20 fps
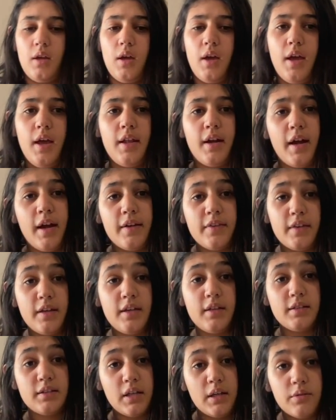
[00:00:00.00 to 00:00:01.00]
And I think
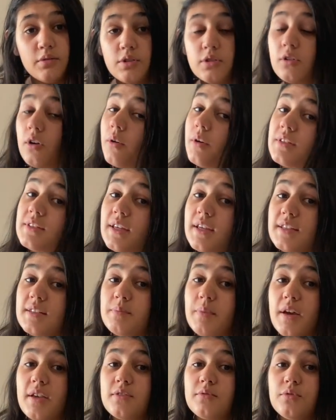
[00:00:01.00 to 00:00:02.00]
sandwiches always taste
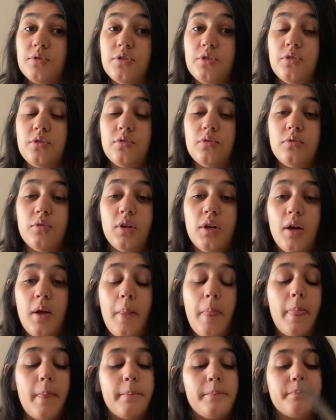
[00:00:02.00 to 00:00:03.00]
best when you
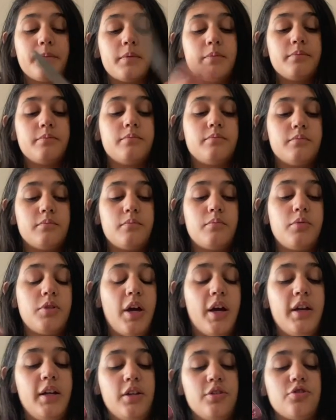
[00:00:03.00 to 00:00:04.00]
cut
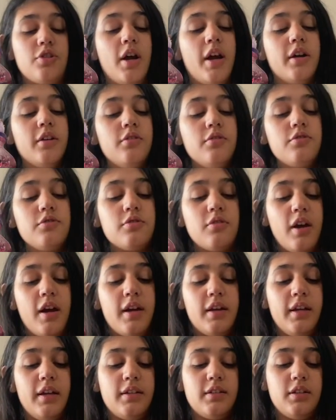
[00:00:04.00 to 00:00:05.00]
it in triangles, so I
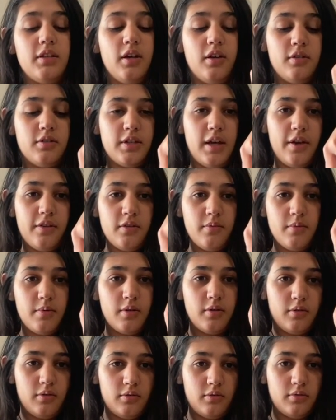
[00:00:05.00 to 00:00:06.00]
like to go down the
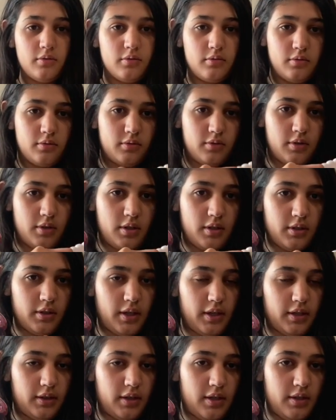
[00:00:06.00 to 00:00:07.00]
middle
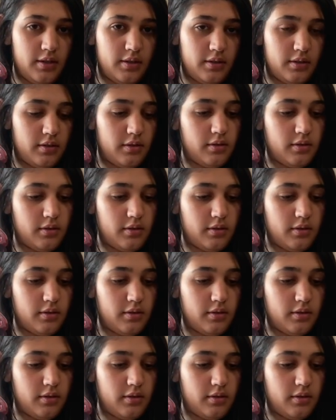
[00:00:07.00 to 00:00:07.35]
like this,